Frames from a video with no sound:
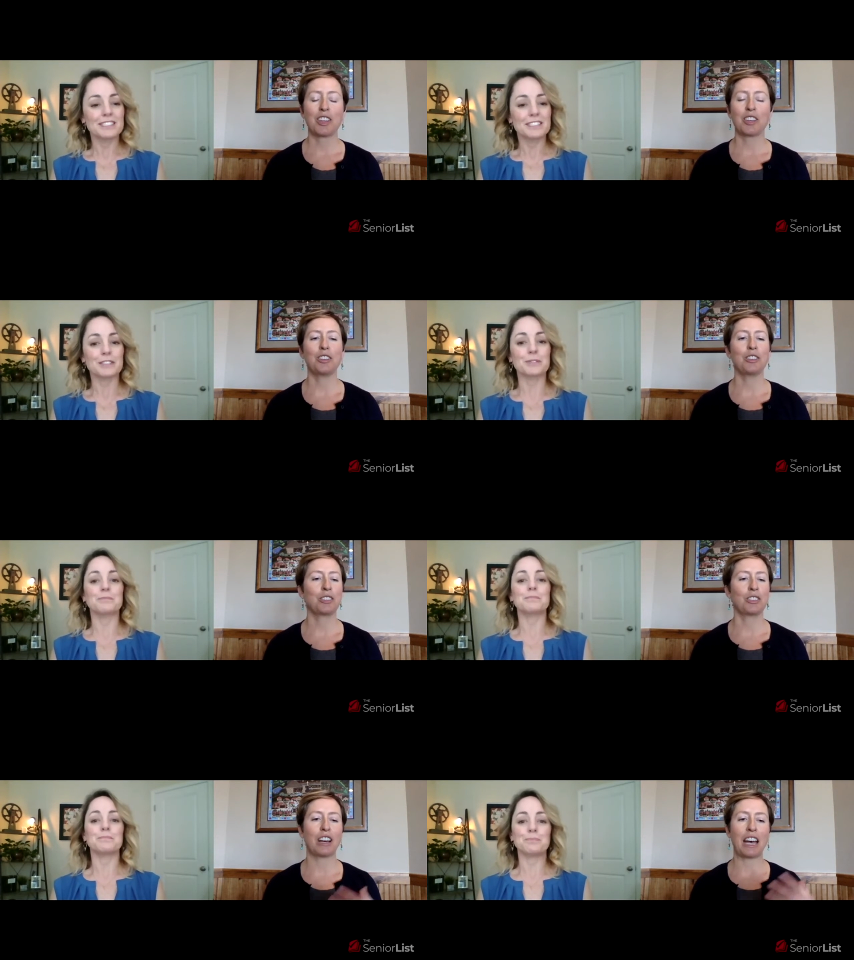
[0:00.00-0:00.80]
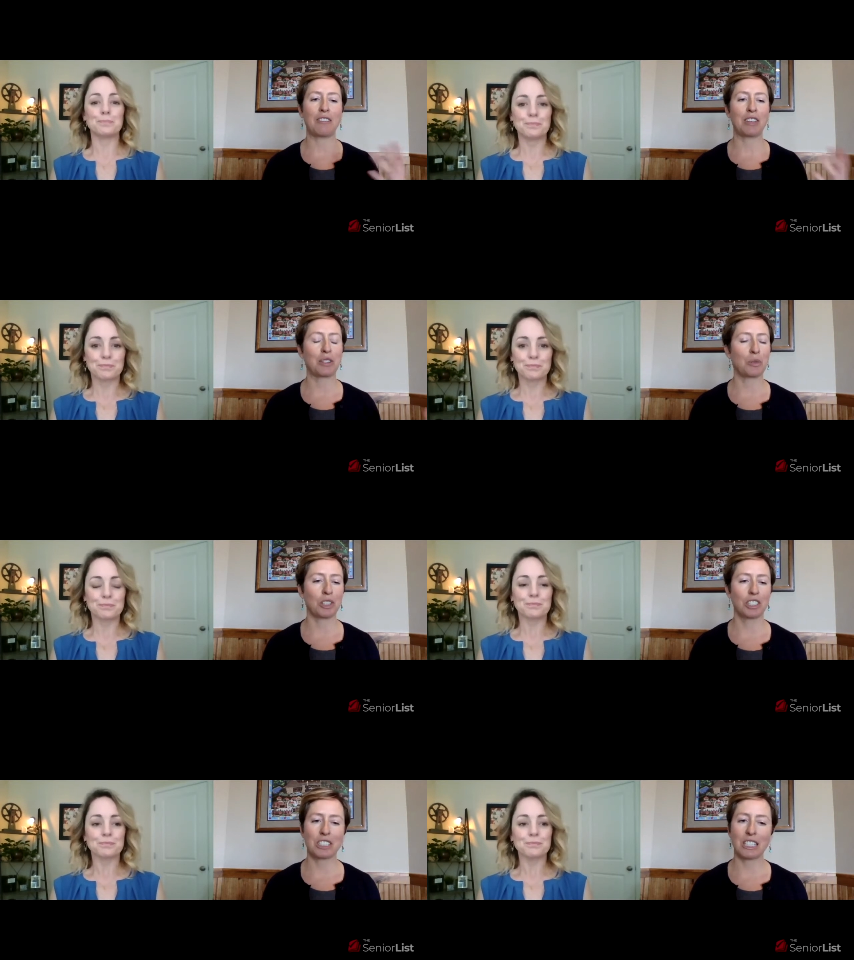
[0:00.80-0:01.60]
Speaker 1: Mm-hmm. You, having
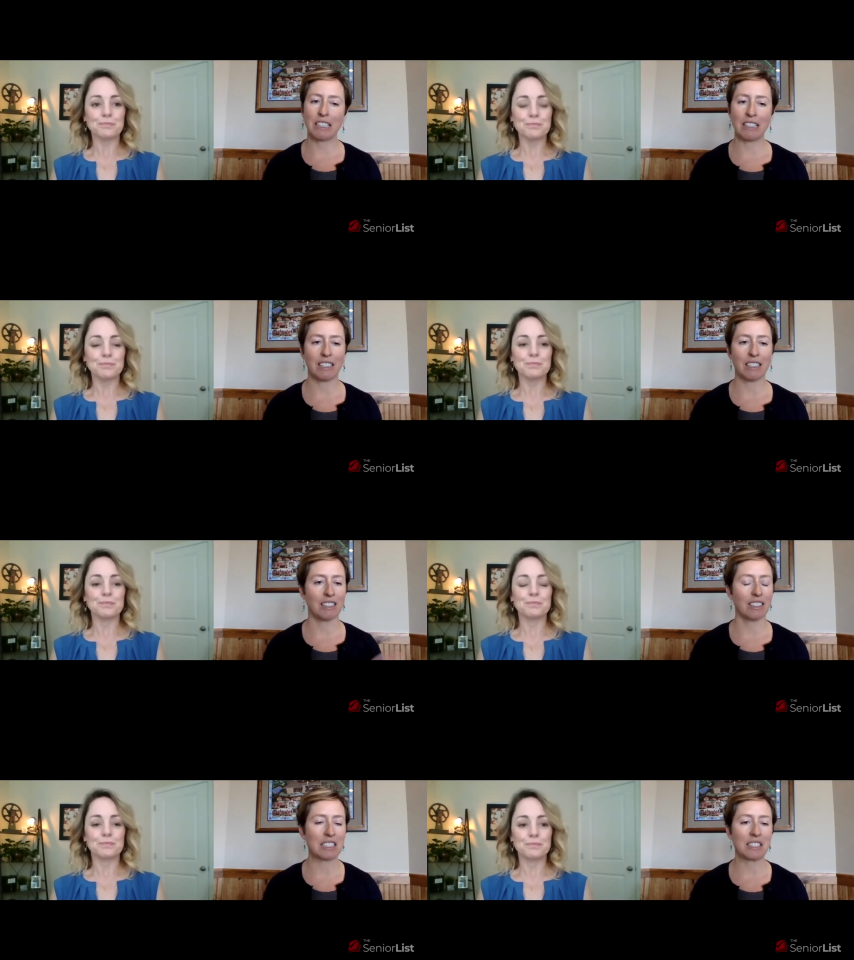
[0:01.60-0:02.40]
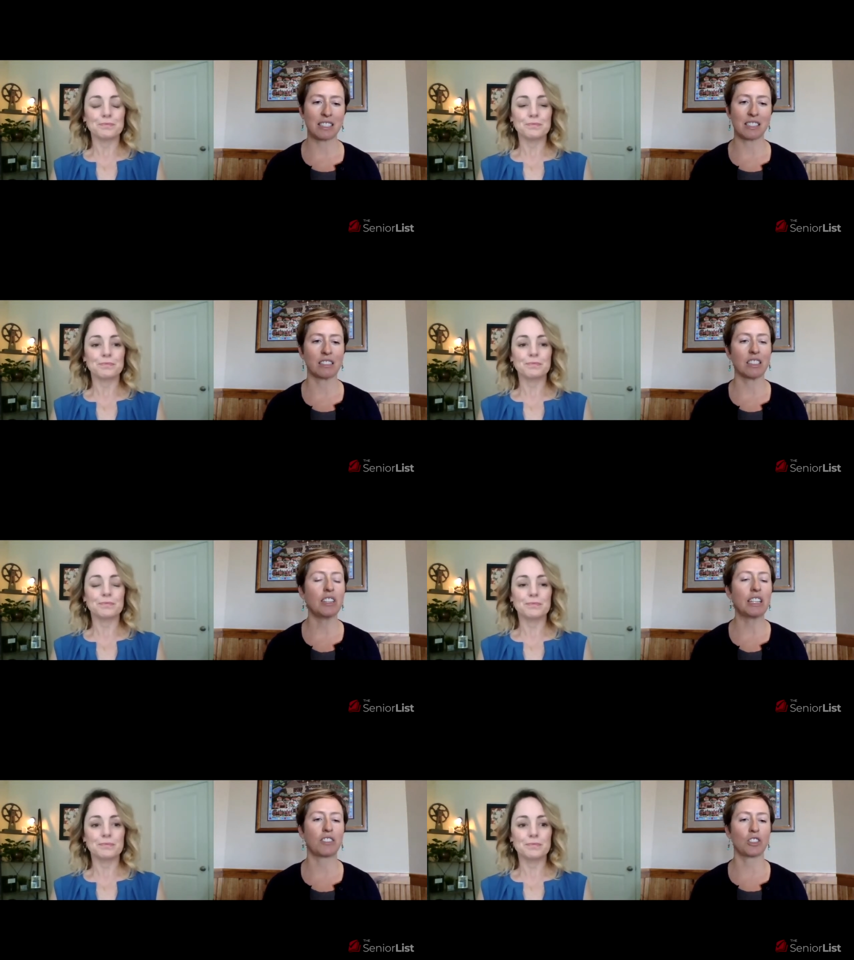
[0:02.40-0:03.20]
worked in assisted
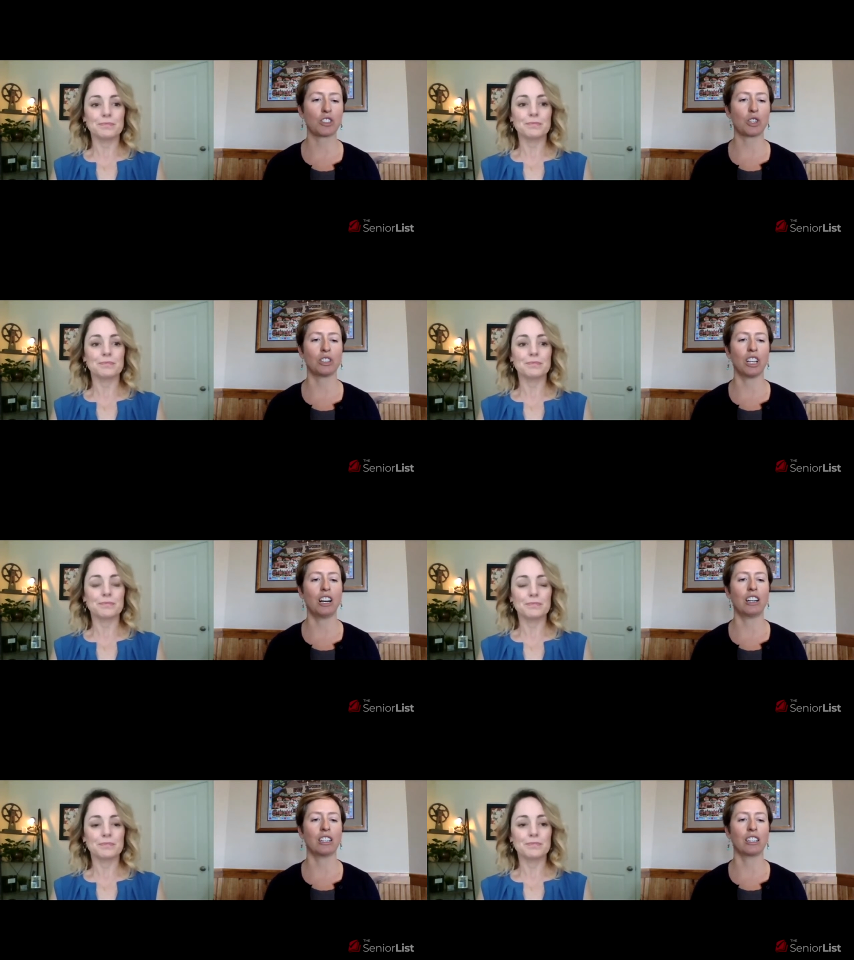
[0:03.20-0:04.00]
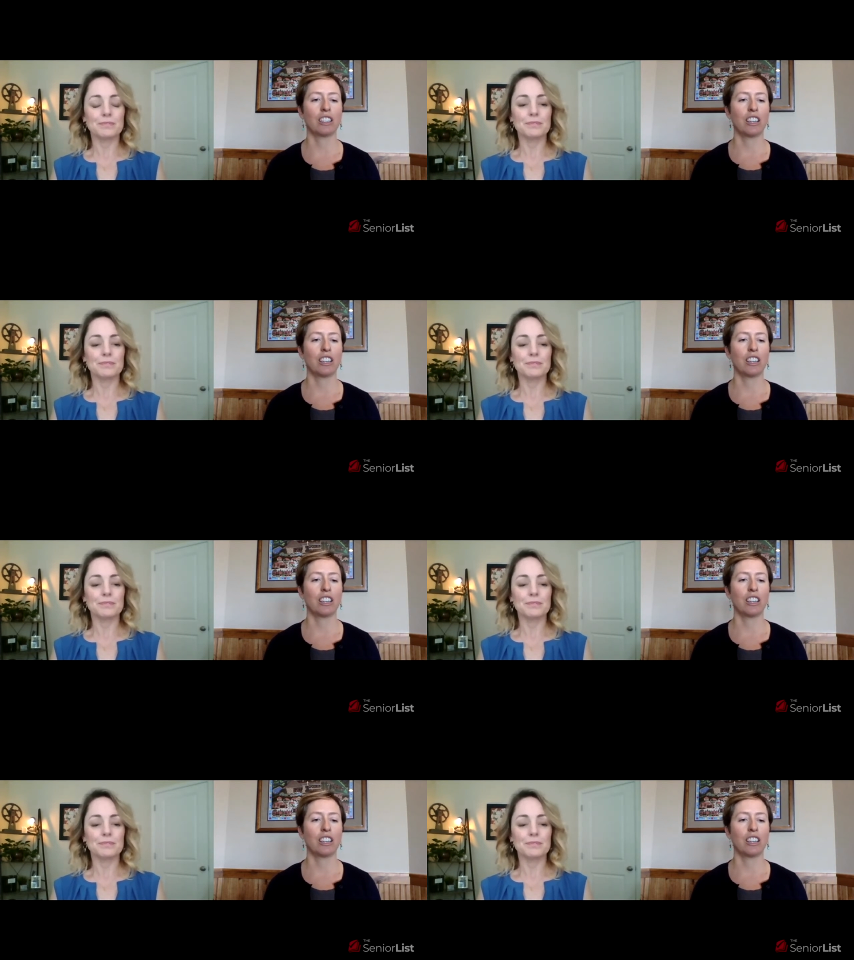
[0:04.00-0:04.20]
living for so long,